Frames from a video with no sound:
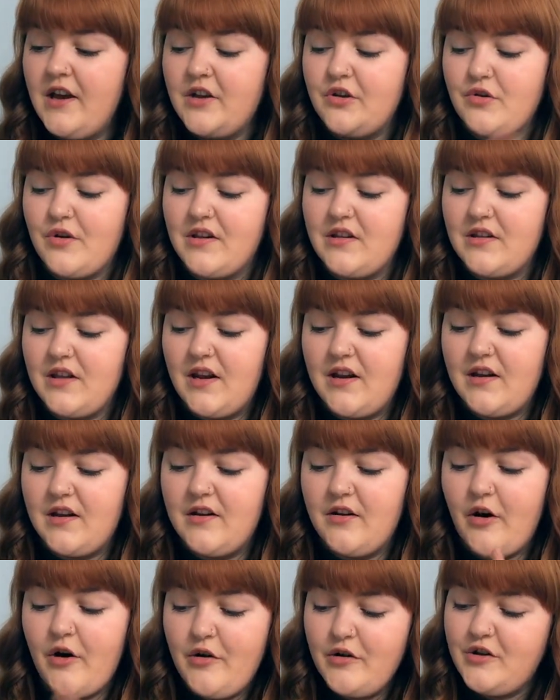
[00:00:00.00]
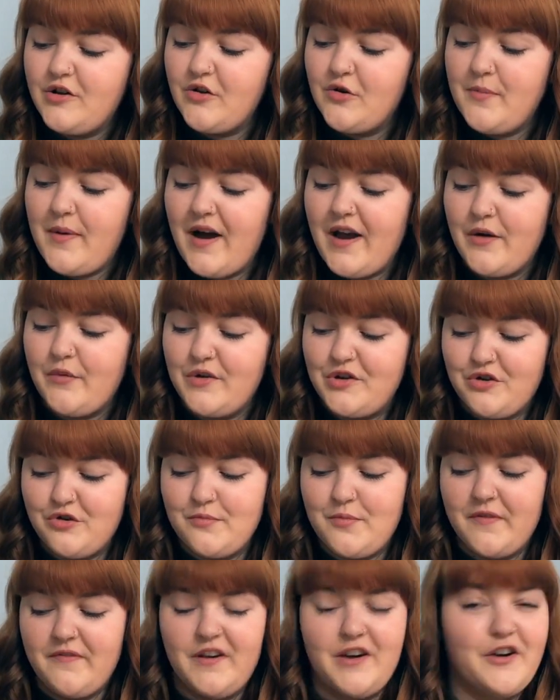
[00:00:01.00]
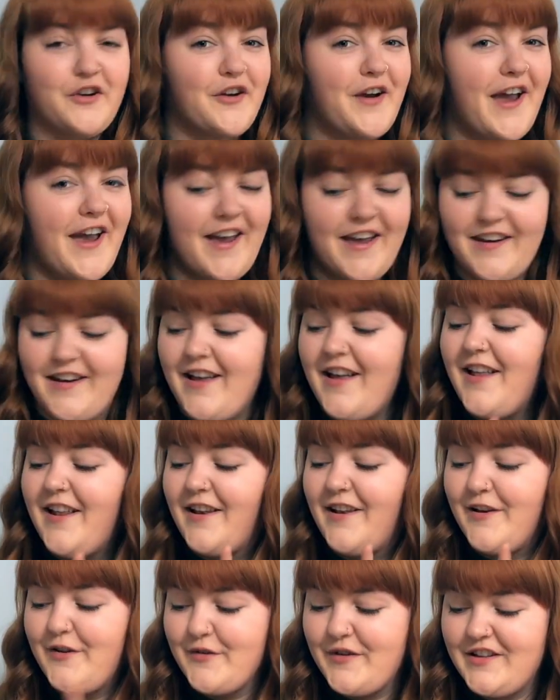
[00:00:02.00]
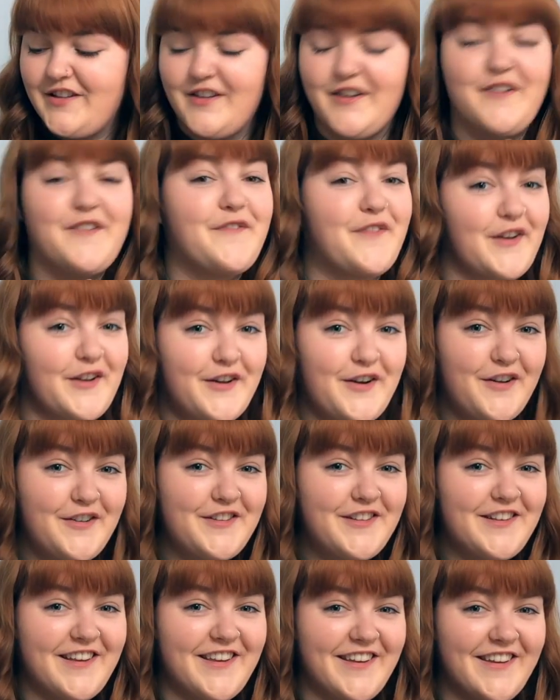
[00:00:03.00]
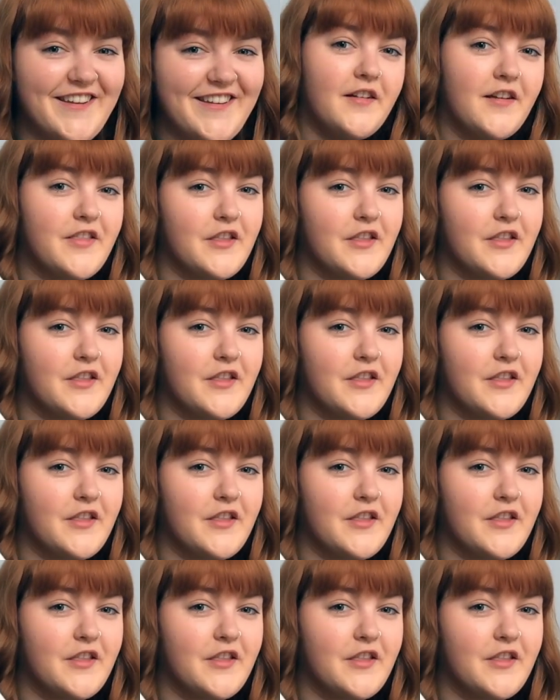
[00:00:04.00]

translated also by Richard Pavere and Larissa Volokhonsky.